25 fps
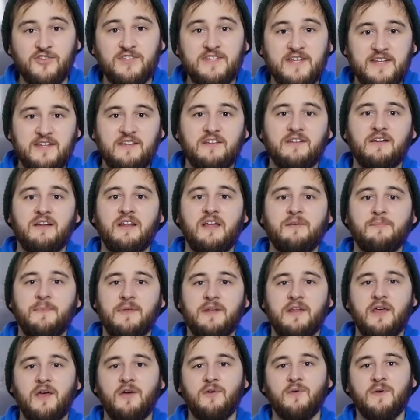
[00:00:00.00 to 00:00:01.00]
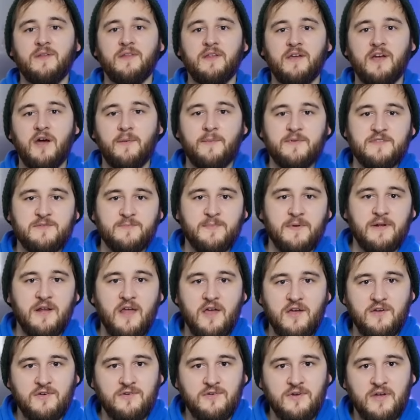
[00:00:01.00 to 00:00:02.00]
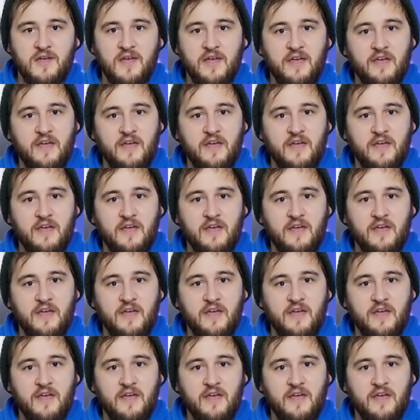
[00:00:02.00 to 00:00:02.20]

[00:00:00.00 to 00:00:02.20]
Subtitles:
didn't, let me know in the comments below.